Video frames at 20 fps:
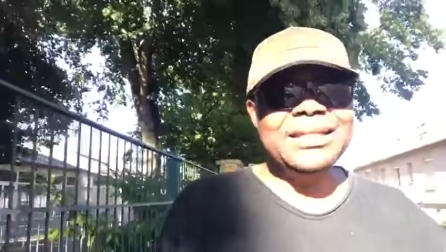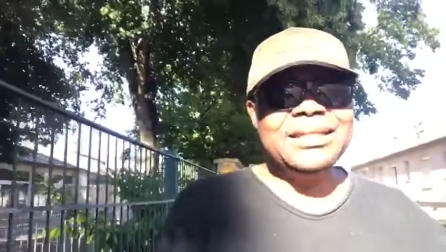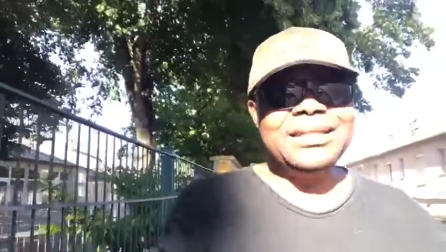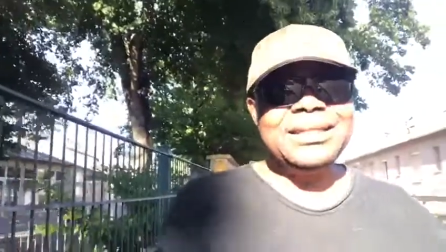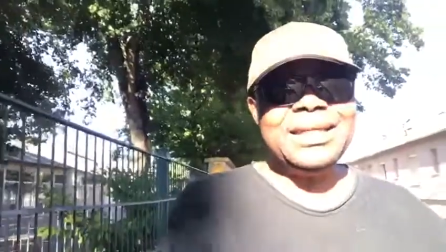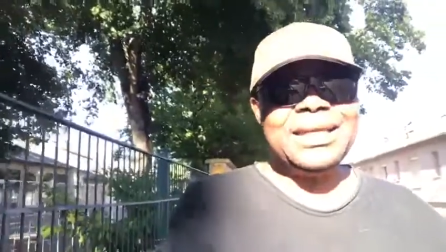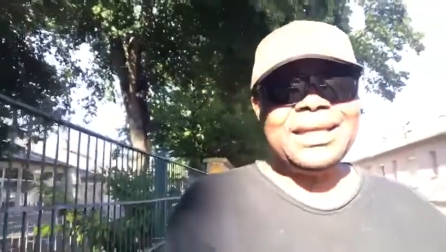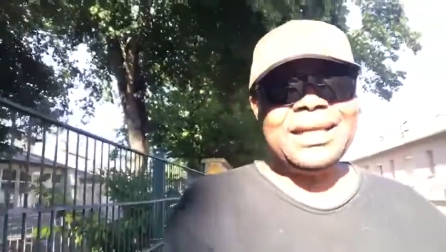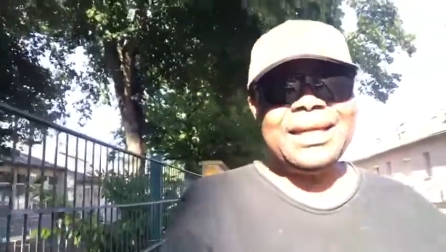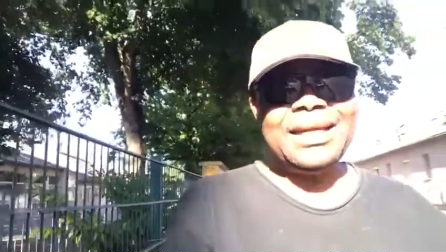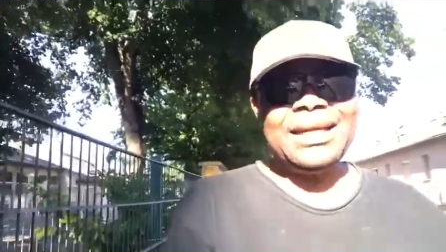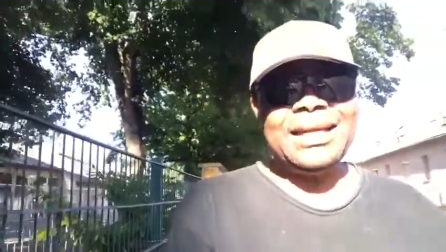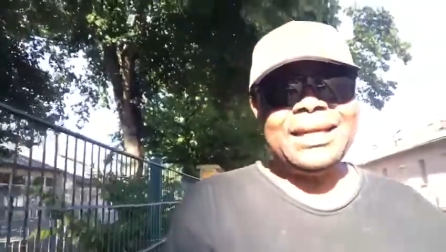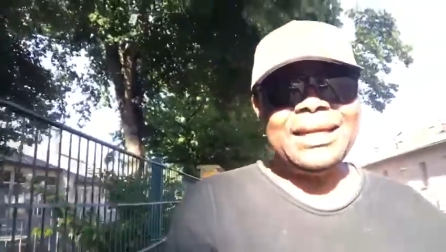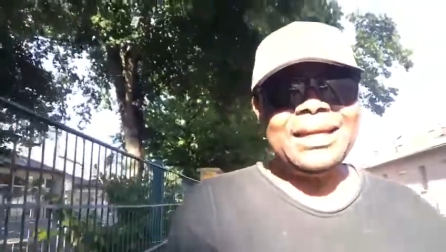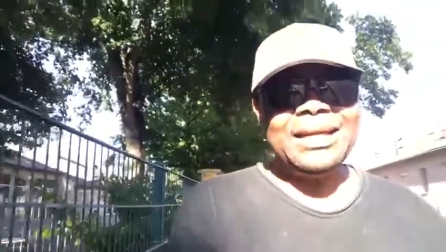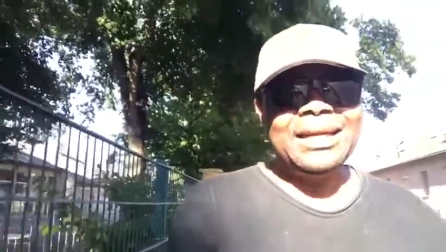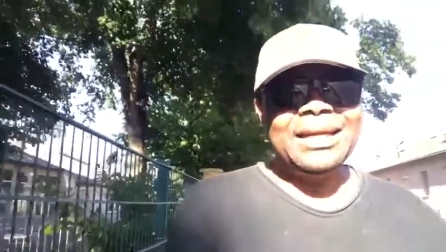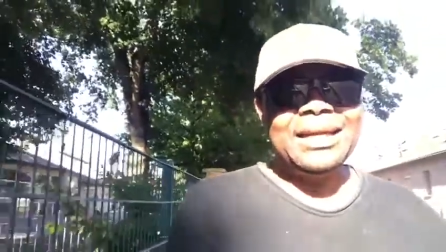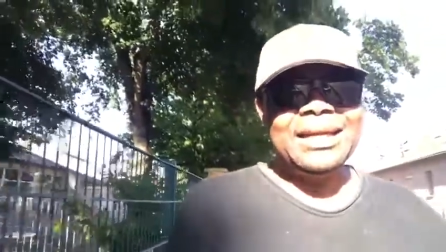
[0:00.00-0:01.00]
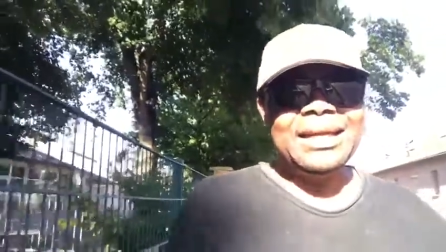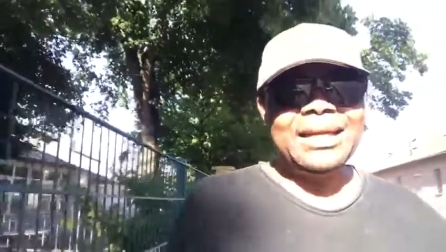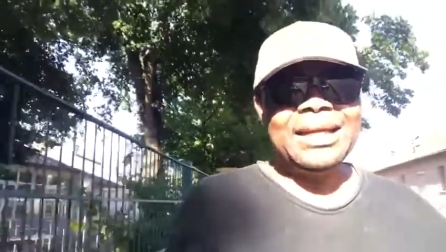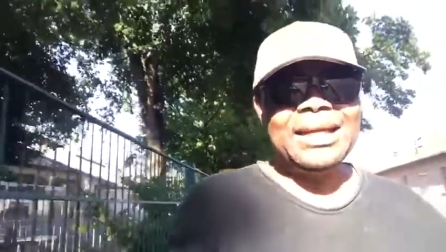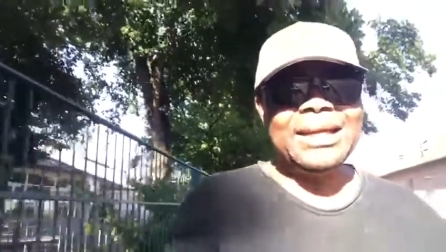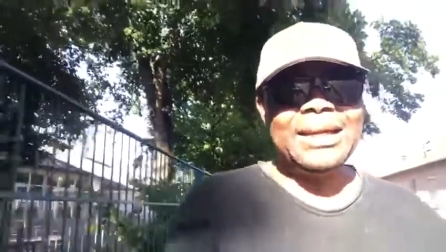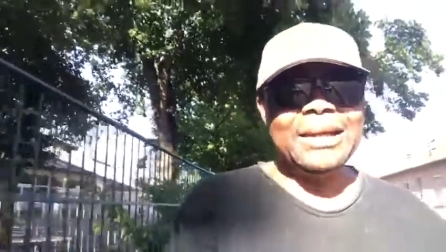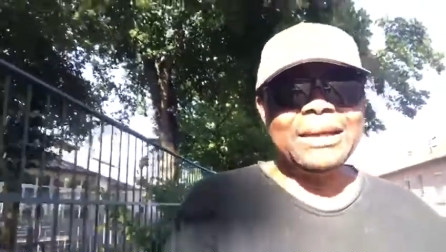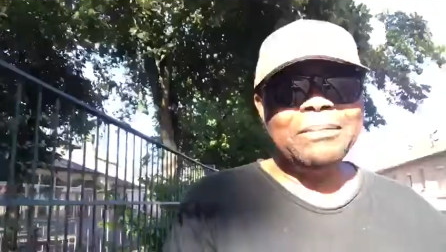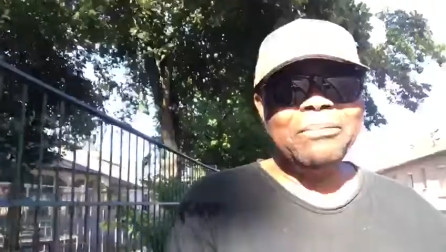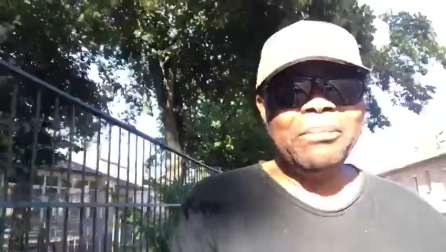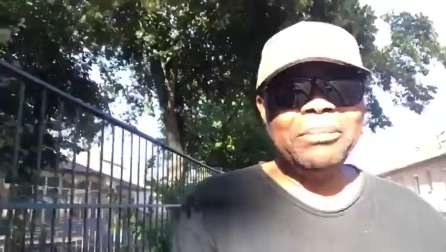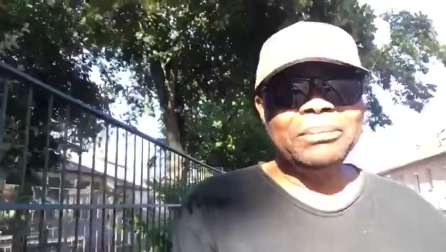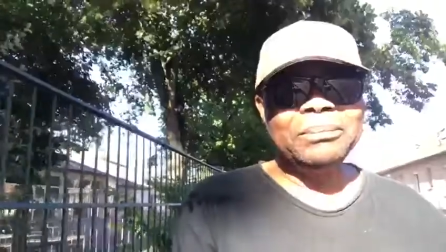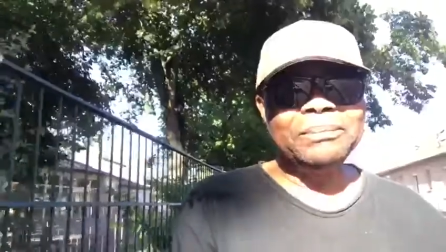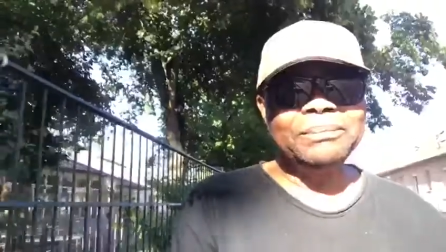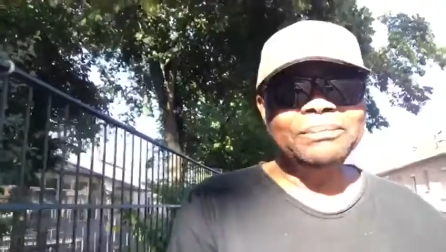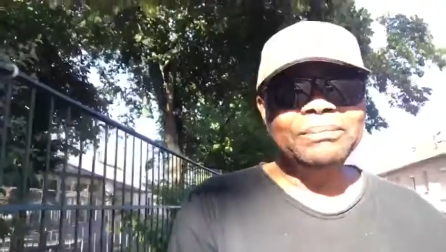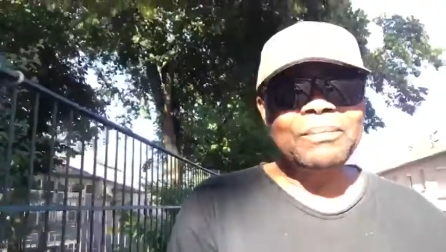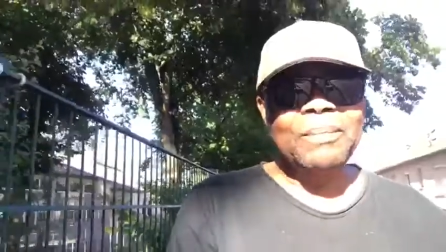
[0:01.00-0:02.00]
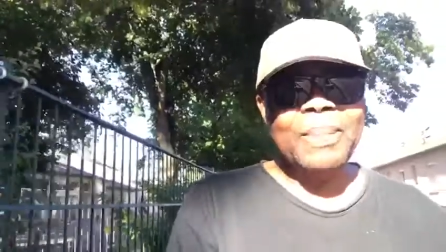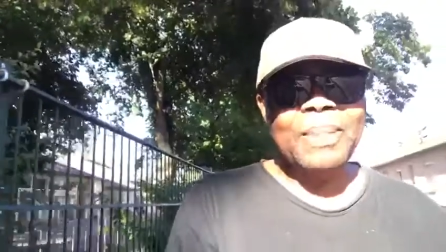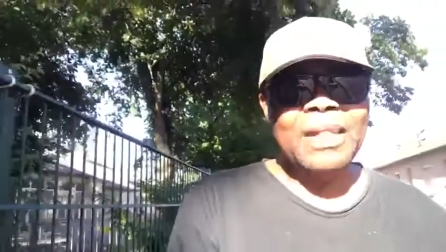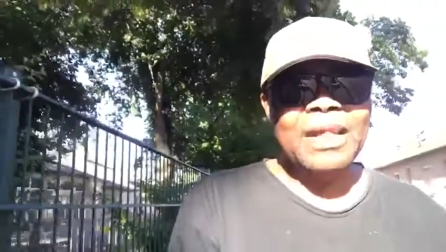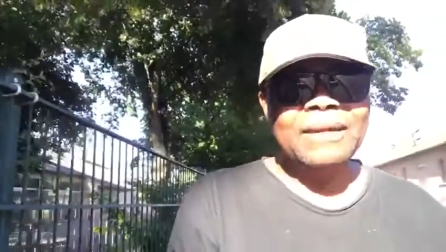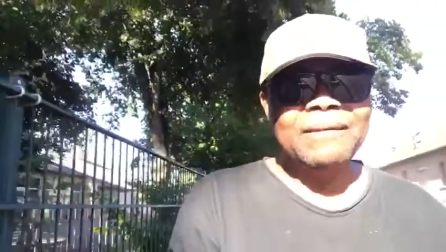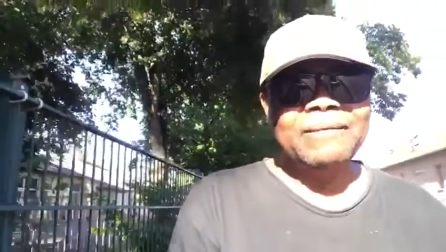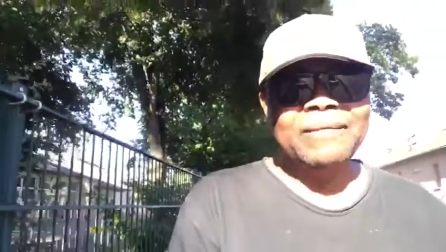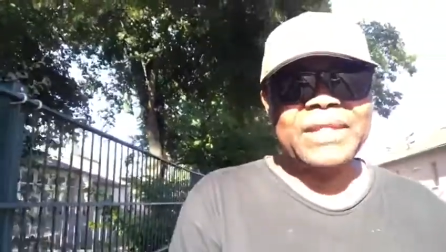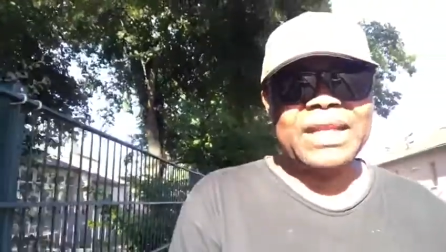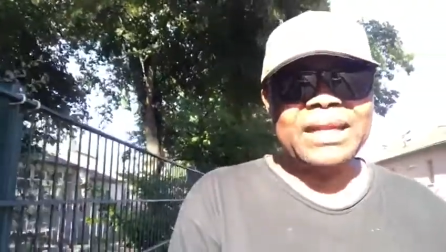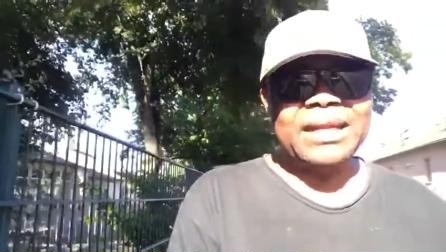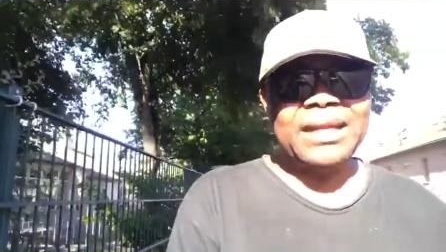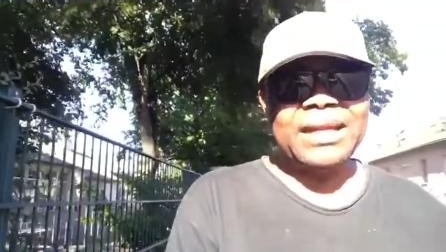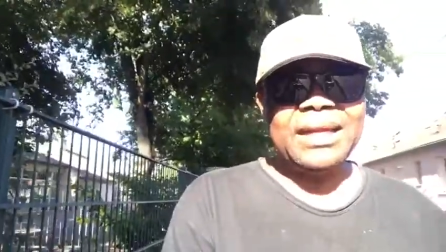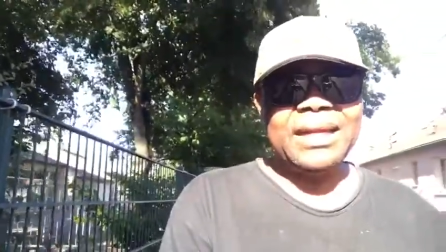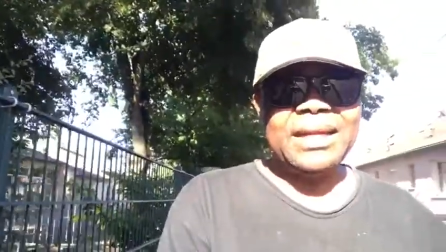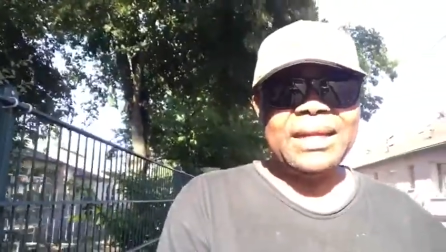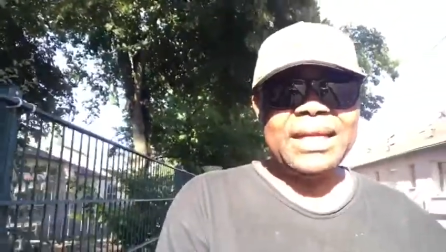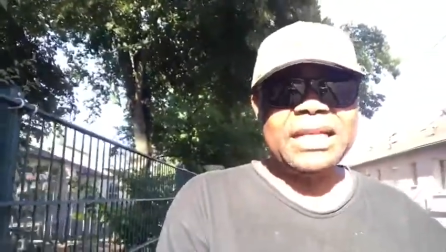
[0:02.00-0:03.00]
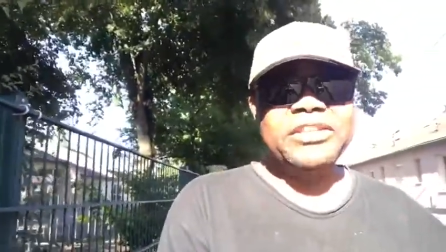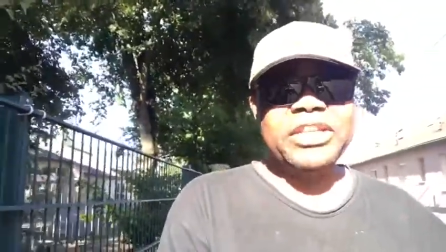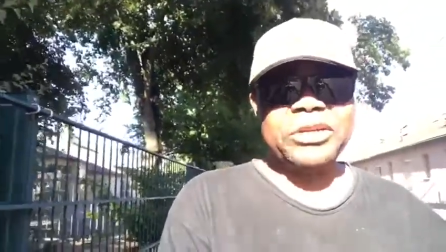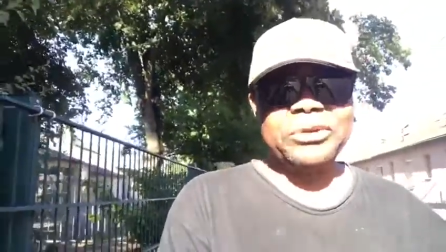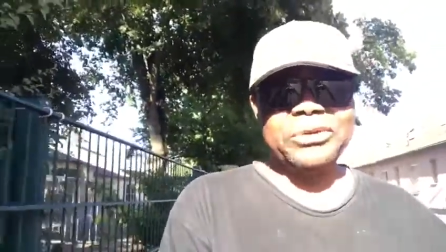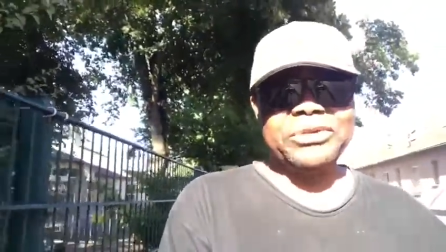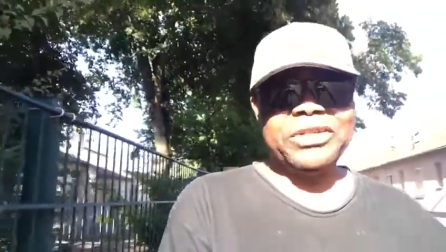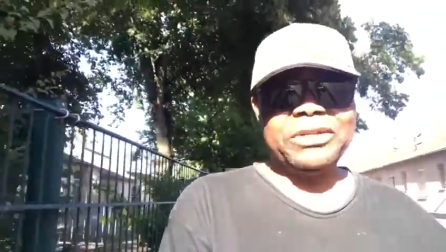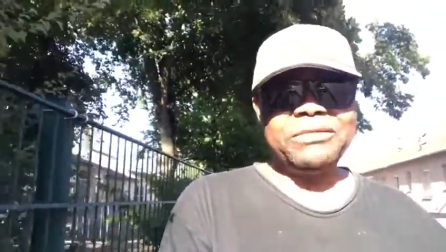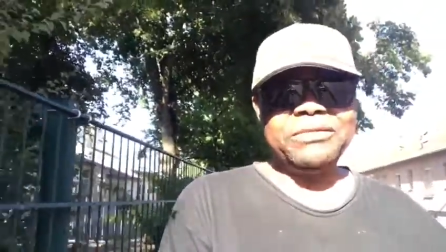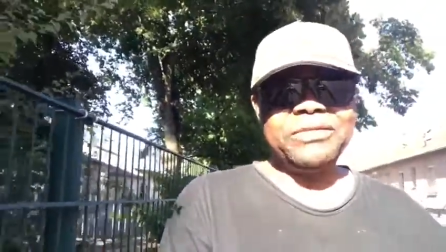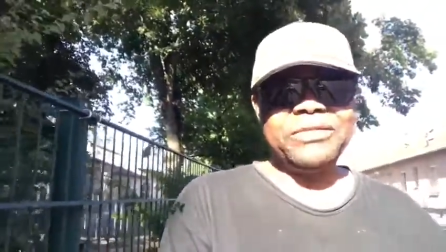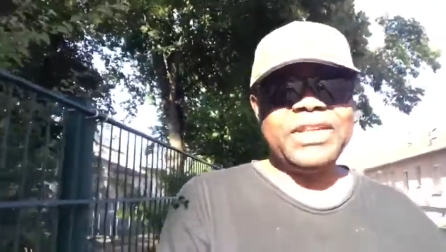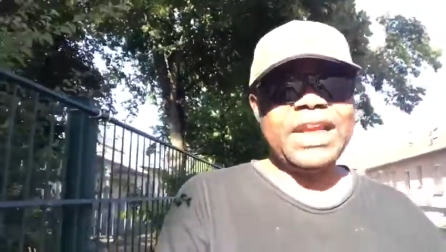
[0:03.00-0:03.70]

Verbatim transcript: the um, mm, uh, uh, executive.